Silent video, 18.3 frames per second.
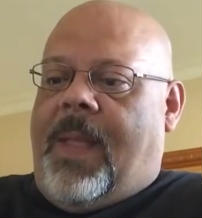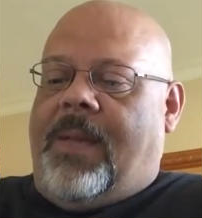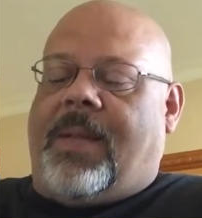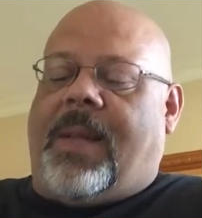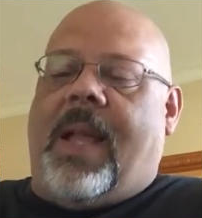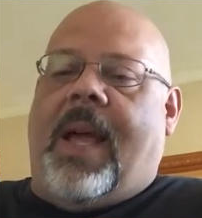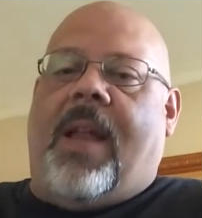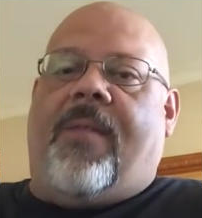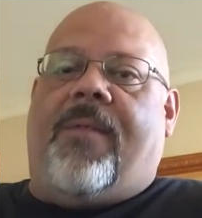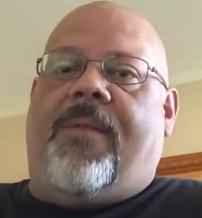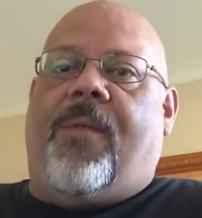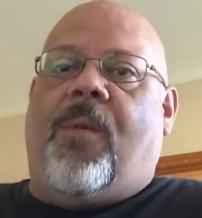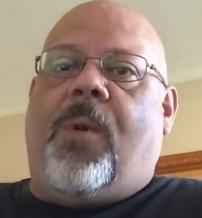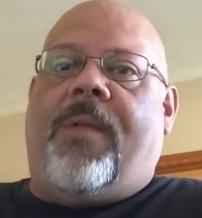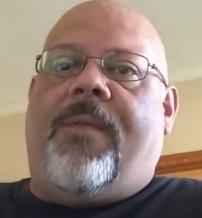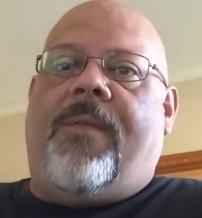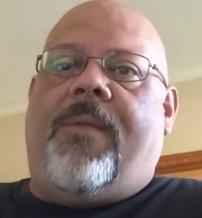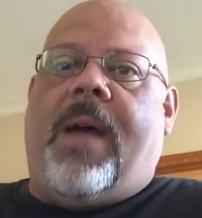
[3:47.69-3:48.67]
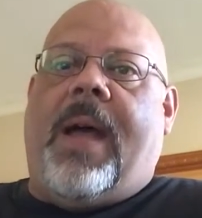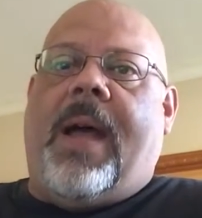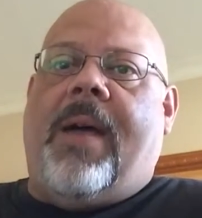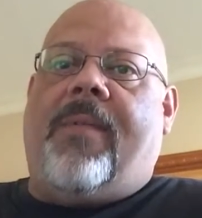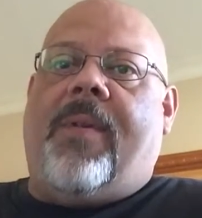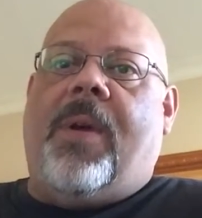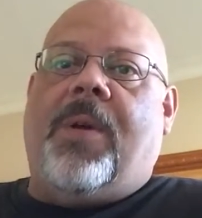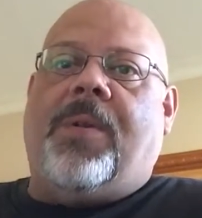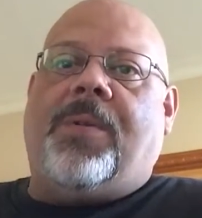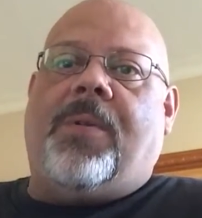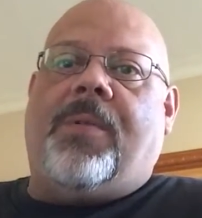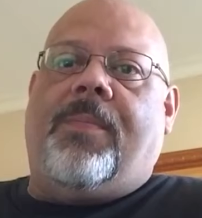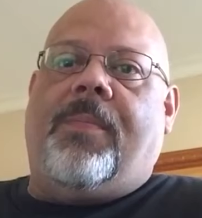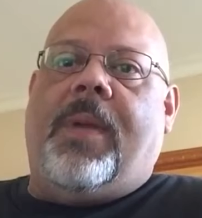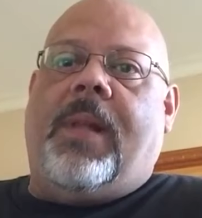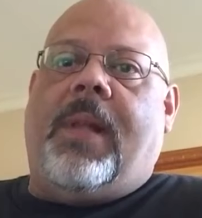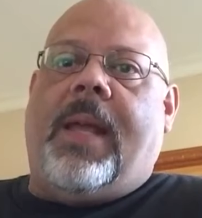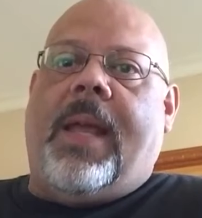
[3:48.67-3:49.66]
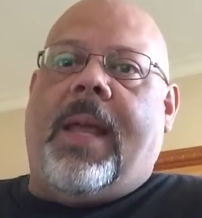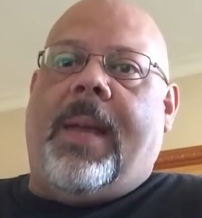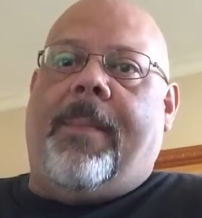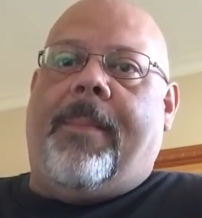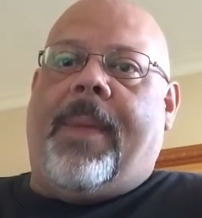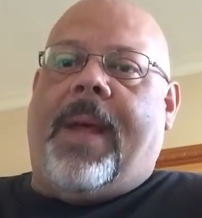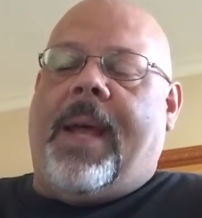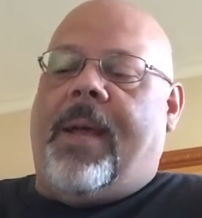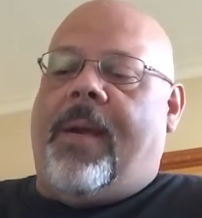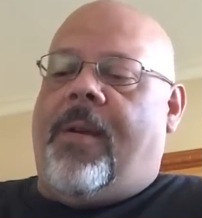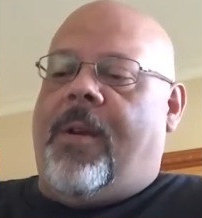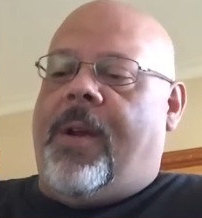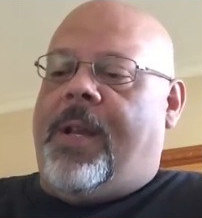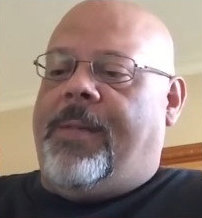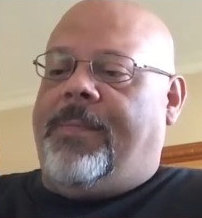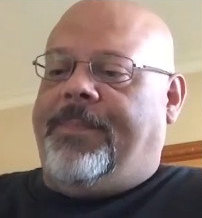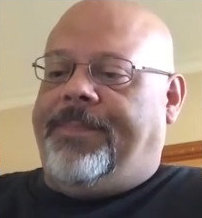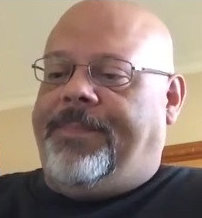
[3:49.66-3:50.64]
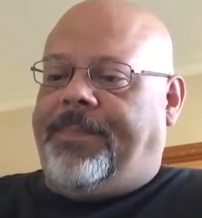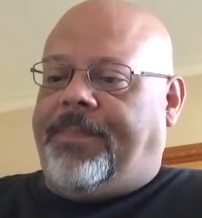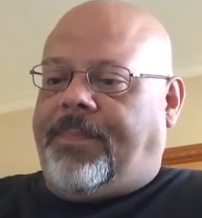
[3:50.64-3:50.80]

It's got a 4,500 milliamp battery.